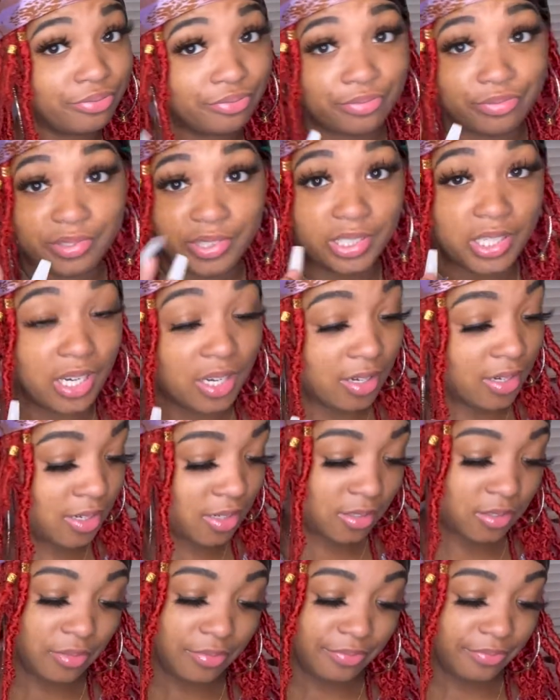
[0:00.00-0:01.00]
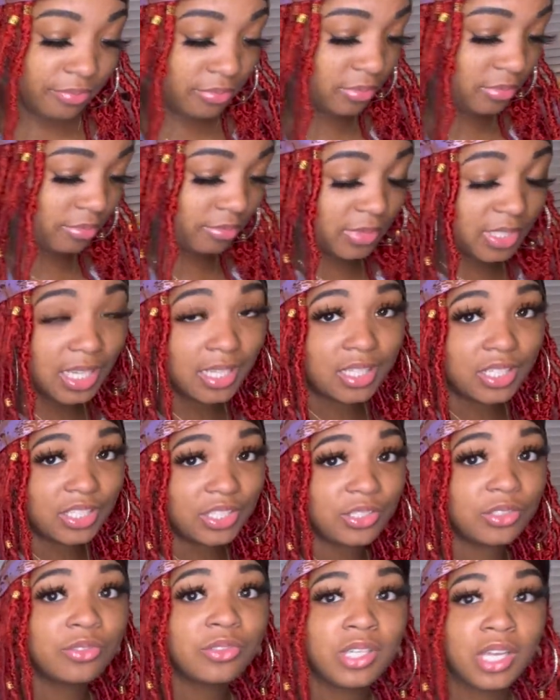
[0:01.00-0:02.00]
y'all, I'm telling
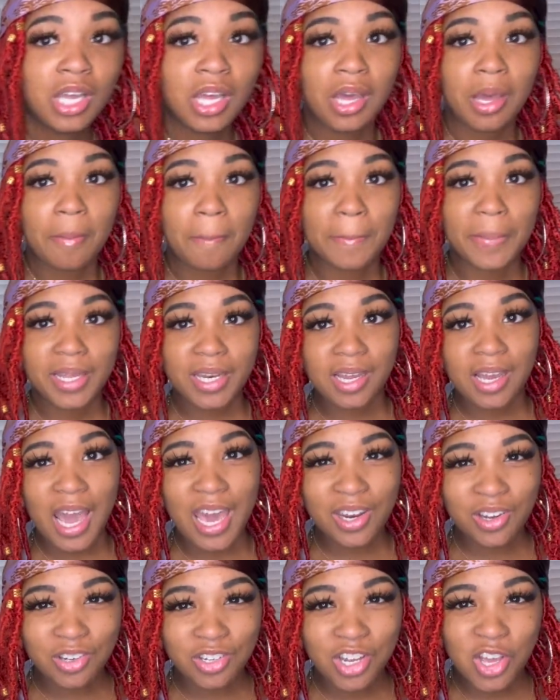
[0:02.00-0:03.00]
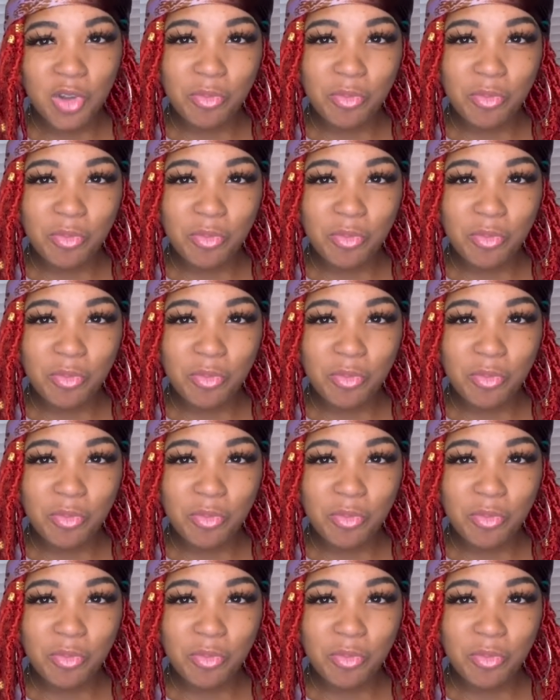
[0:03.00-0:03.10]
you. But uh, I don't know.